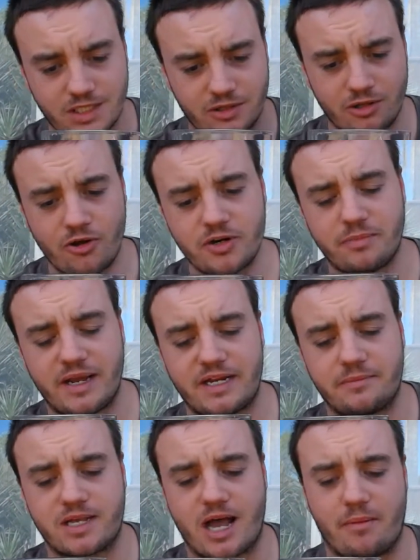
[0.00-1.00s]
Low to
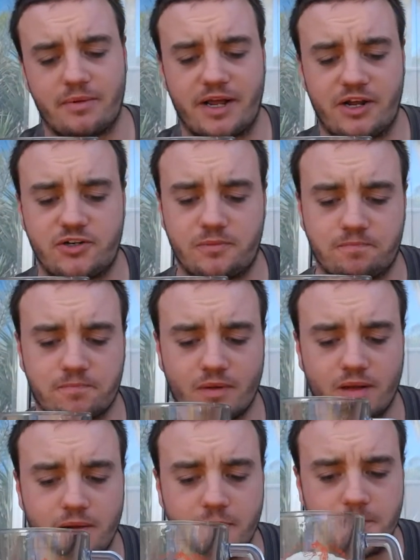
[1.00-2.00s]
medium carbonation.
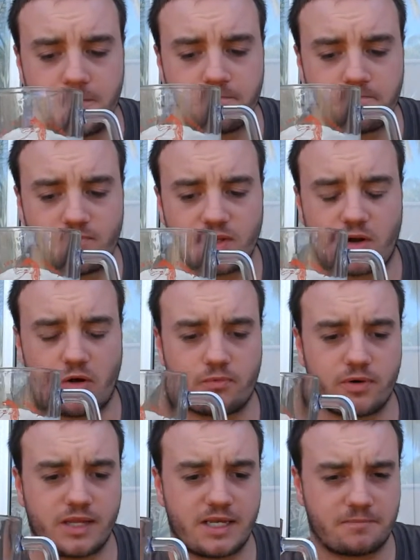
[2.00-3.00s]
You've got
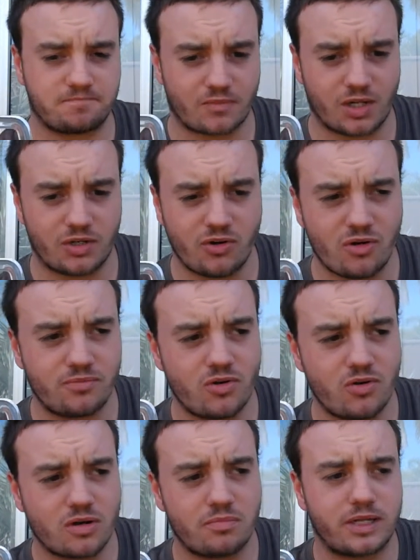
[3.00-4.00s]
really
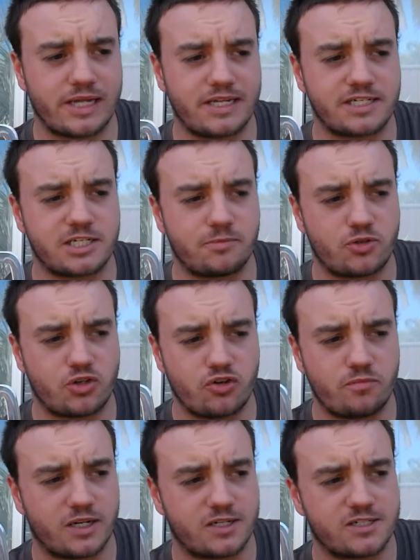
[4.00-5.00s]
not completely
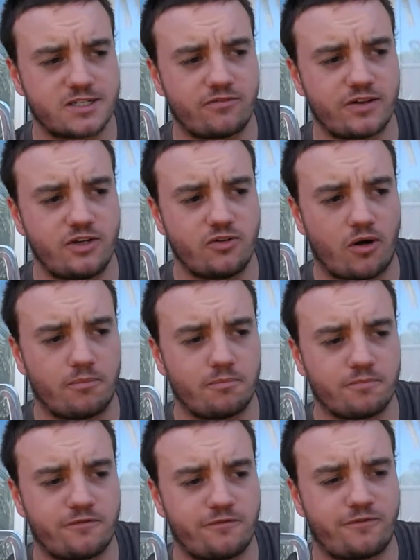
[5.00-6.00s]
subdued, but it's definitely not
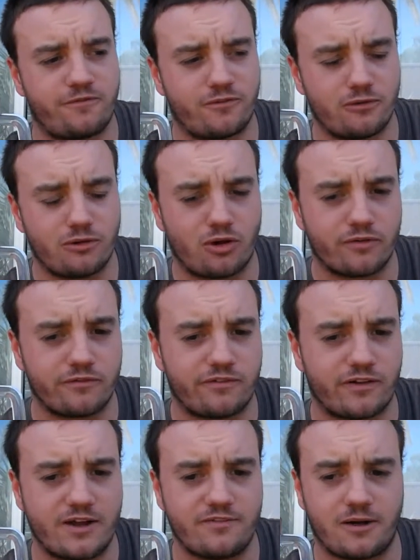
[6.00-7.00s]
full on
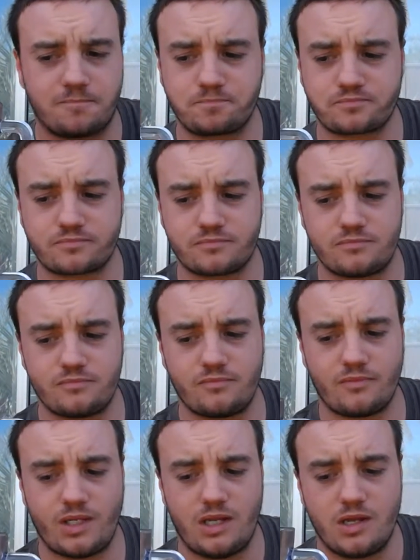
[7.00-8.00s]
flavour
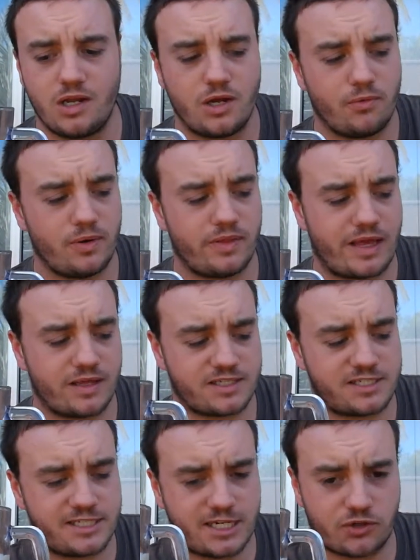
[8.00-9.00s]
with that
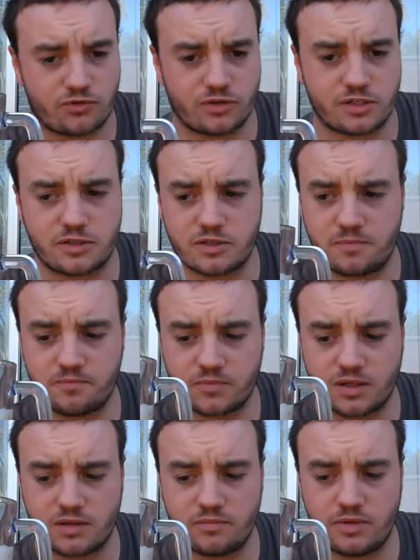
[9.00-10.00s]
citrus,
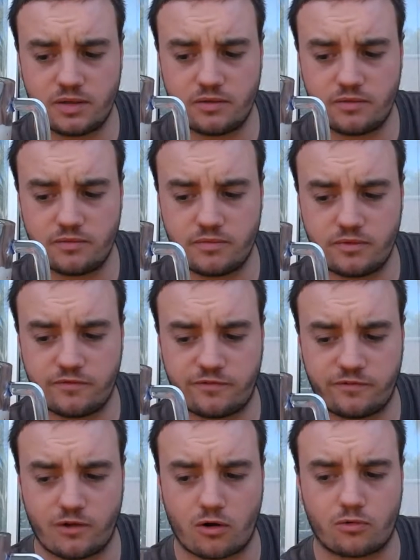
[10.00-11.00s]

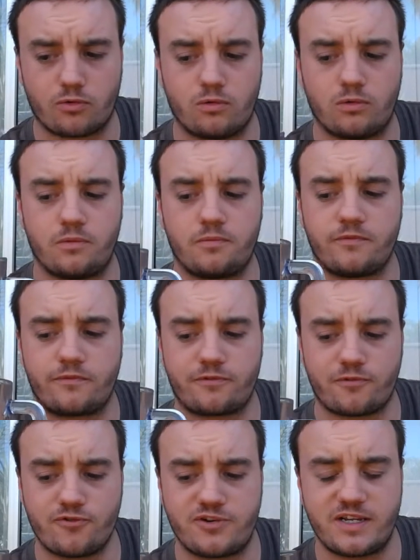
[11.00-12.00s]
floral,
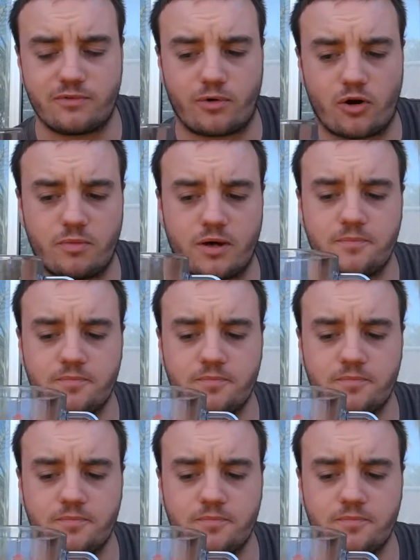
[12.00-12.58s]
fruity aroma.